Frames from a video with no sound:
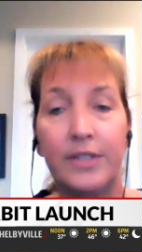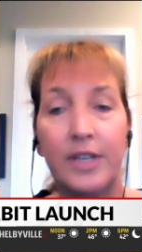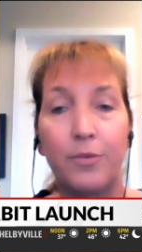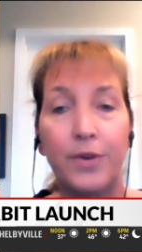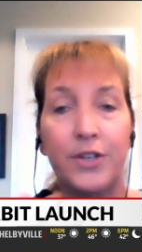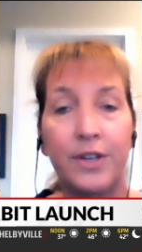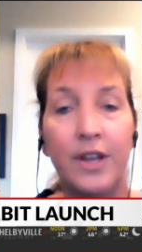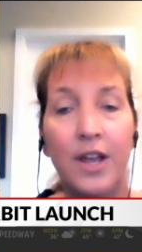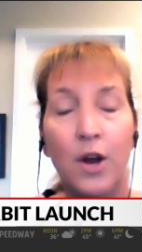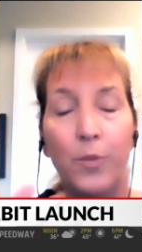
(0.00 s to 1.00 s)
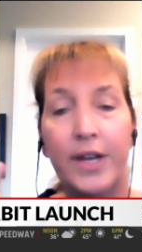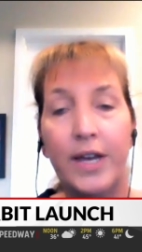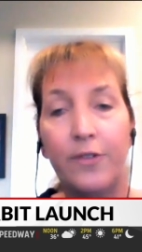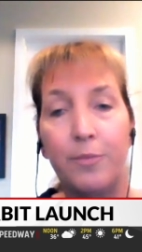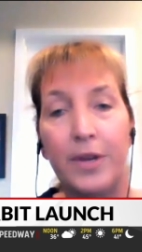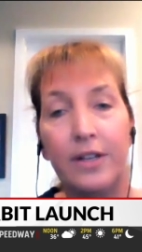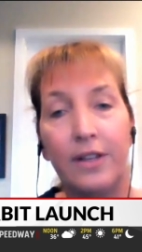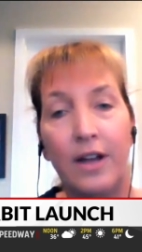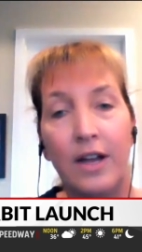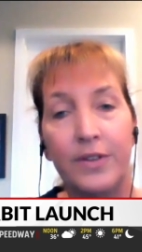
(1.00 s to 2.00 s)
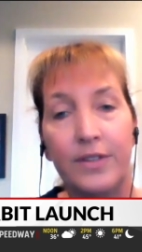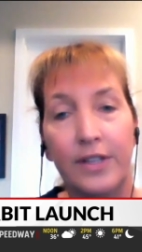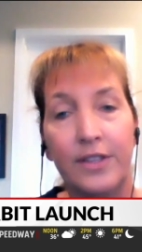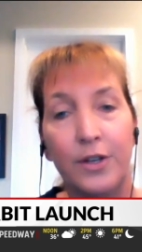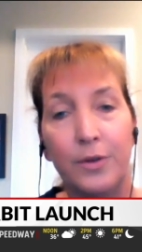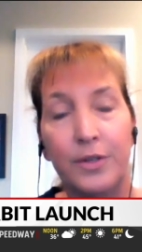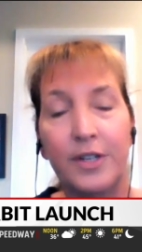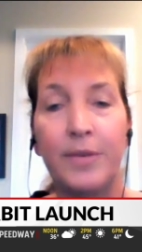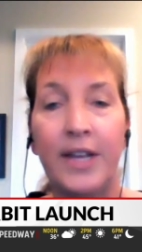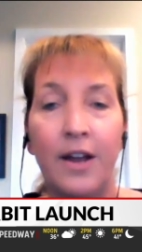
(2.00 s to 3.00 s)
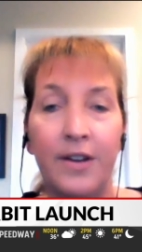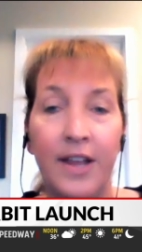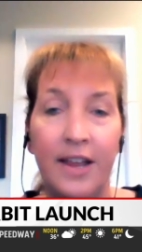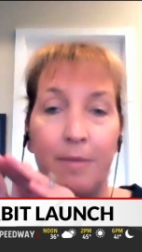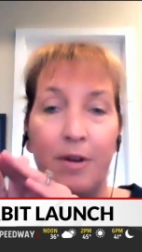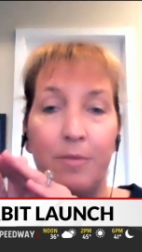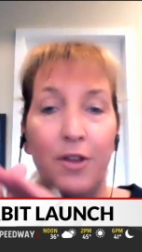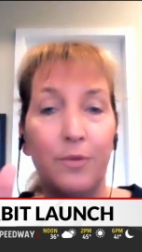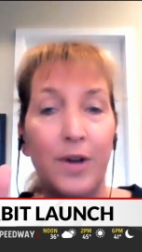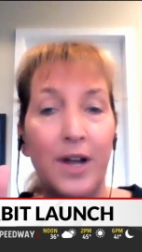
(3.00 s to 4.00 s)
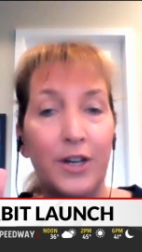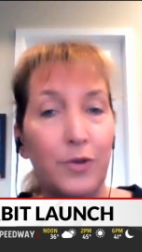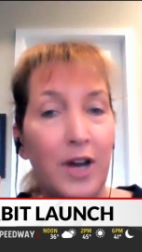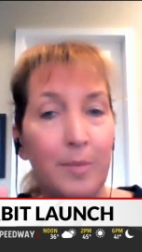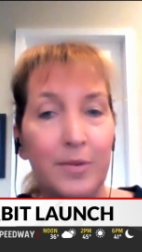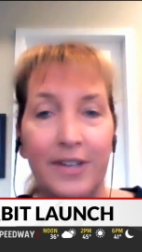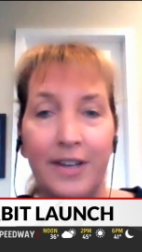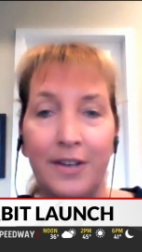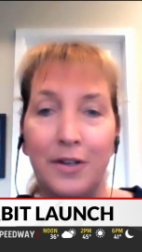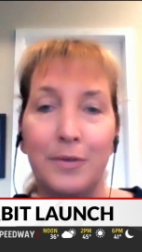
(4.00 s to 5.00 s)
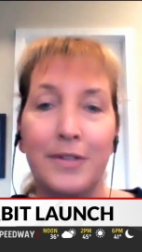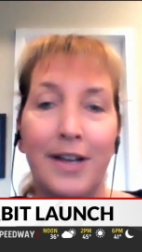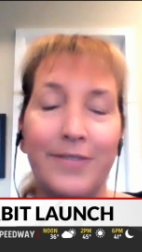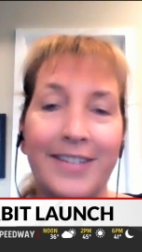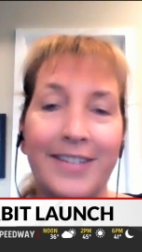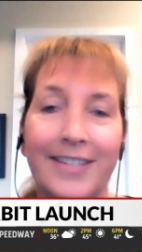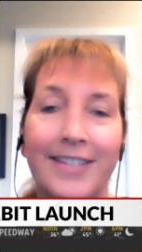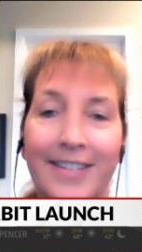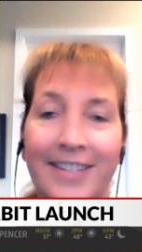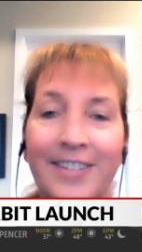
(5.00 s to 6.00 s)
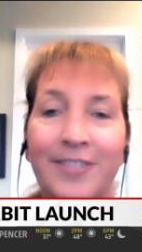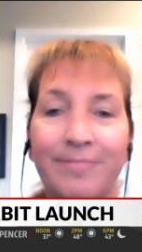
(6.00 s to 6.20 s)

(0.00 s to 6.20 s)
separation. We kind of peel off and let the nose come down. And meanwhile, the rocket drops and goes off and does its thing.